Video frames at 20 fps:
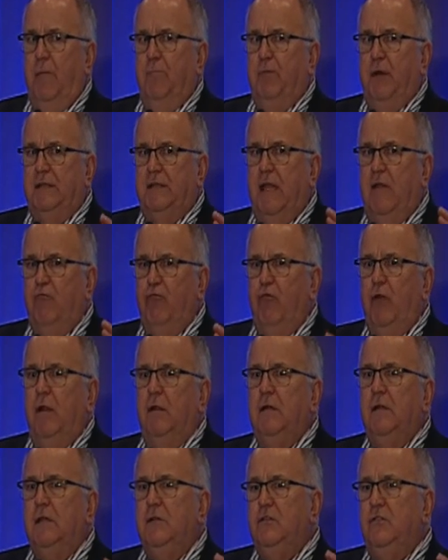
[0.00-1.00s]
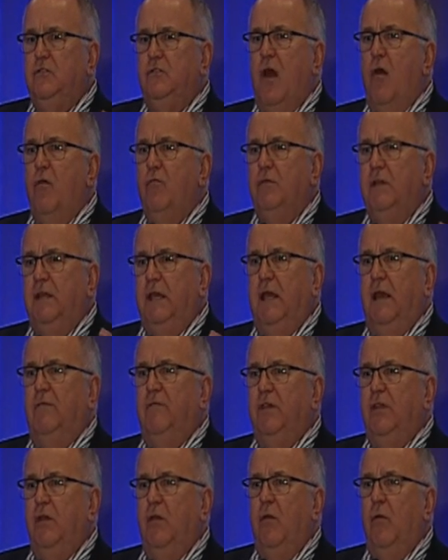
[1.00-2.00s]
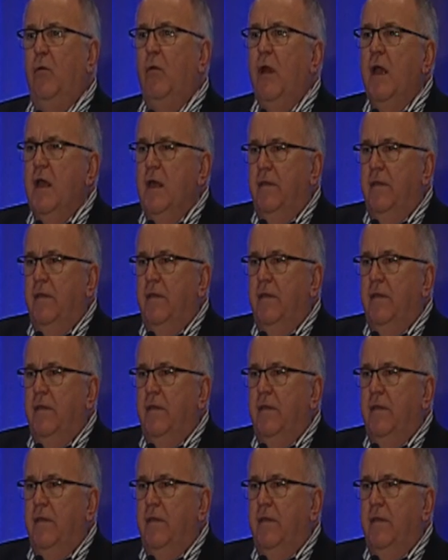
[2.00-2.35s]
but they really don't give you